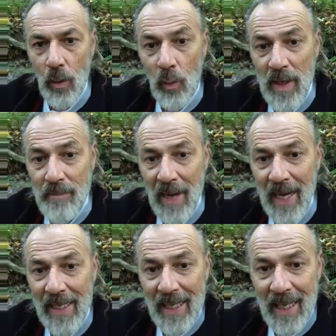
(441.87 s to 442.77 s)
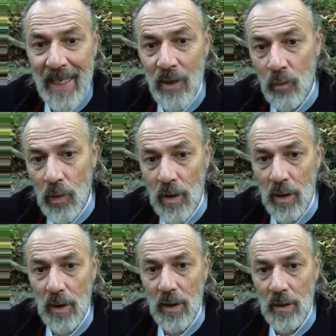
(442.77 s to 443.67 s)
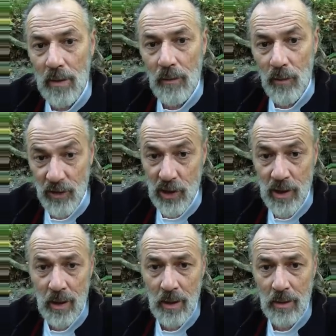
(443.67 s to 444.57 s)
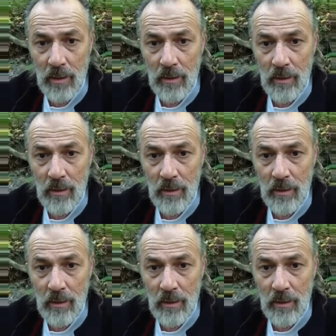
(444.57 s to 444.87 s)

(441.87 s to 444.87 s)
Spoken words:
We buy 9-to-1 with China.